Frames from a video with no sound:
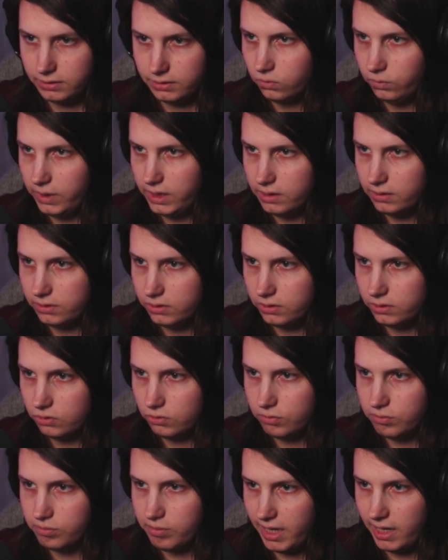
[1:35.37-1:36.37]
We can do
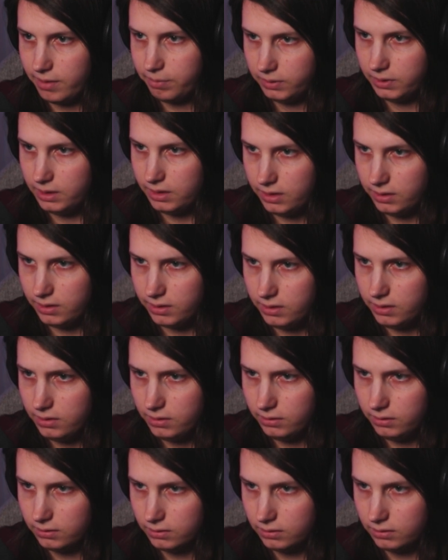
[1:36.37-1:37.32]
map key